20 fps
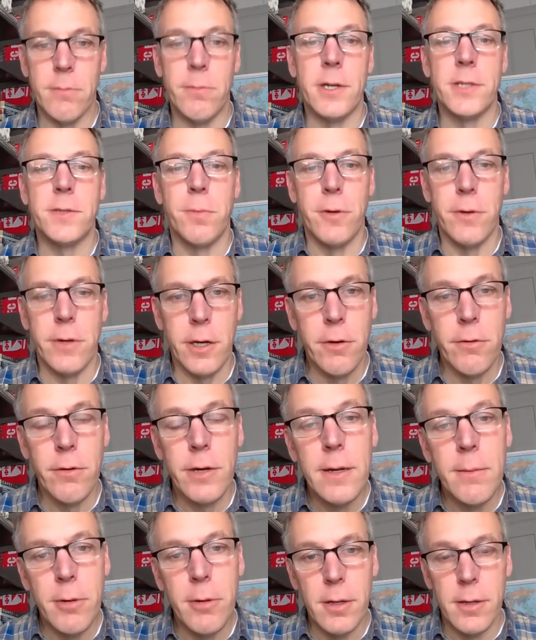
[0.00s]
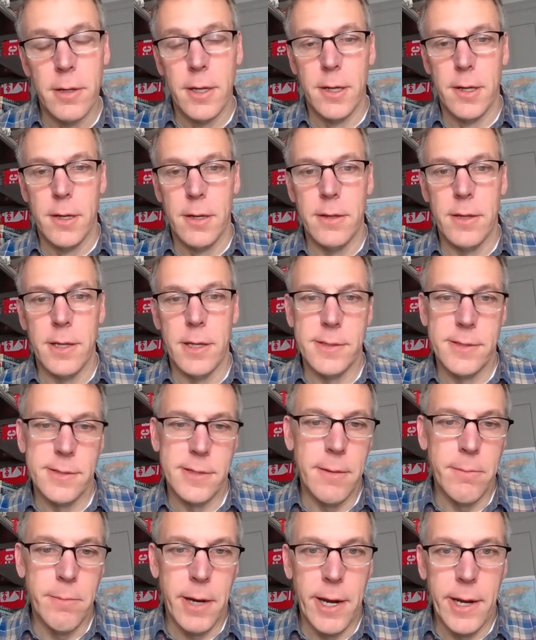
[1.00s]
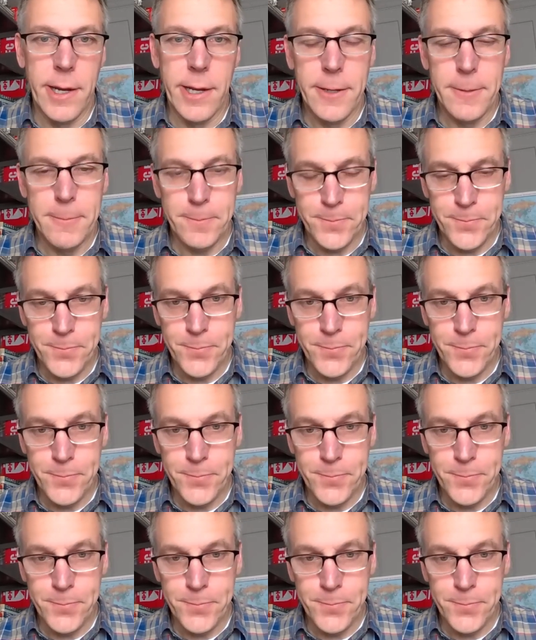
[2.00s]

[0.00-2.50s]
much more agreeable than, say, mining.